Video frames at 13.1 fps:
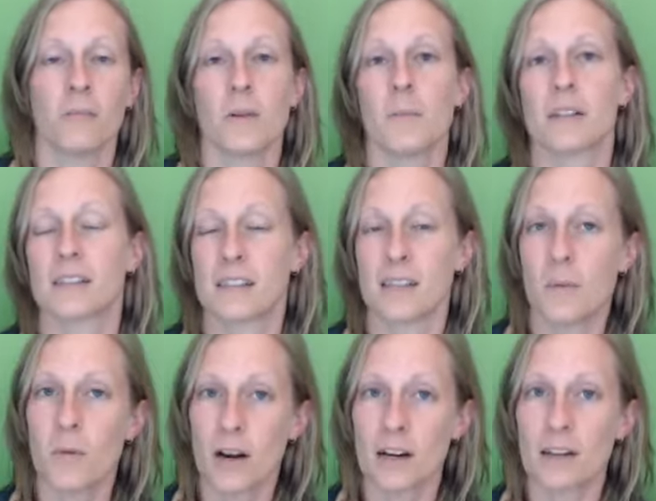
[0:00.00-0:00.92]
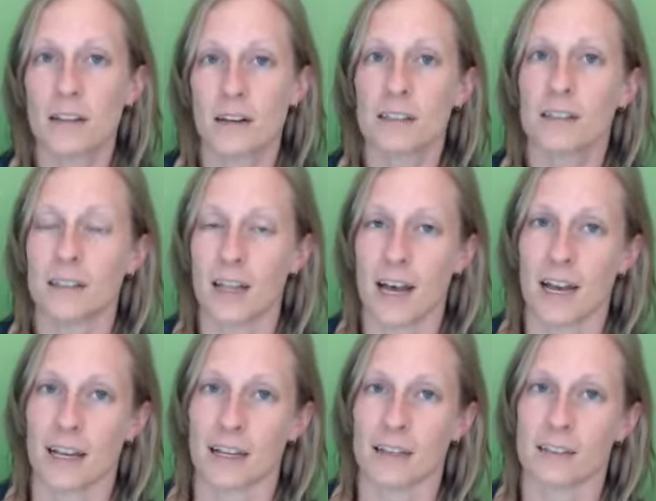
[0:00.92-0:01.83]
But somewhere along the
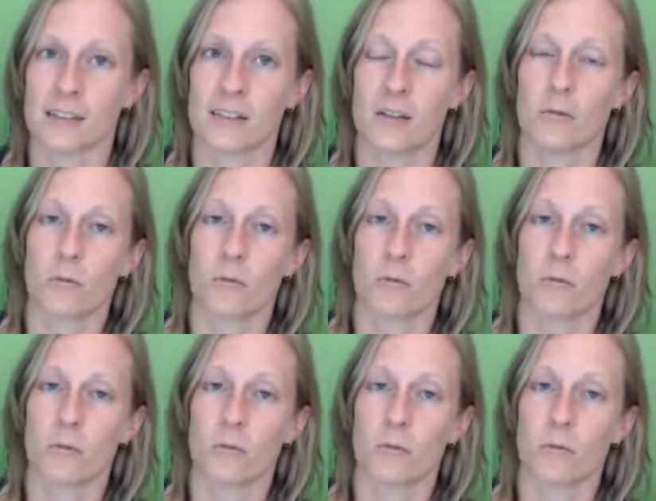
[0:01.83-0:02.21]
lines,